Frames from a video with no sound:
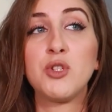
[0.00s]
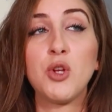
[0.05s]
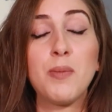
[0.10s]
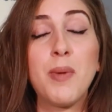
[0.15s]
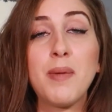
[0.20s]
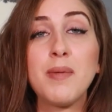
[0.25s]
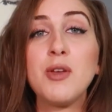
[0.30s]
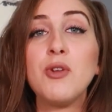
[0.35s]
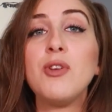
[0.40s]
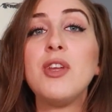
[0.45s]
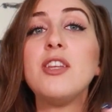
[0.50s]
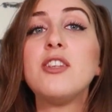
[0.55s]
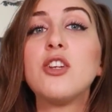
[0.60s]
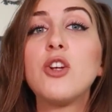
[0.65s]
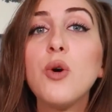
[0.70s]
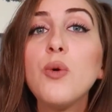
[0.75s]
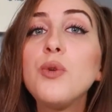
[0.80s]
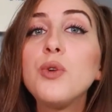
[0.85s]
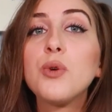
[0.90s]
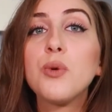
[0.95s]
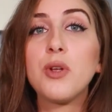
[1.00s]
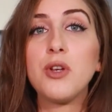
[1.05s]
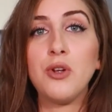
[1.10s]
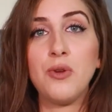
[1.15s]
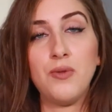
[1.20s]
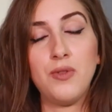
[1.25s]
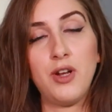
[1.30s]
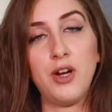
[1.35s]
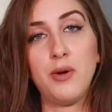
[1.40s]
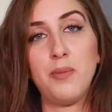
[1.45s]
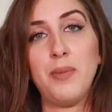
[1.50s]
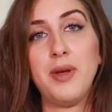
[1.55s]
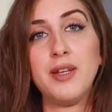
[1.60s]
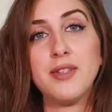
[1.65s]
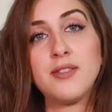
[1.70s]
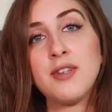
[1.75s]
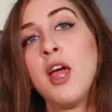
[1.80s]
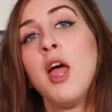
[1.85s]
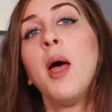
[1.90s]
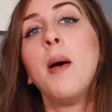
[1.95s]
So maybe you need to go to a new
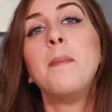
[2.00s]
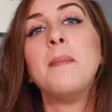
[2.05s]
therapist.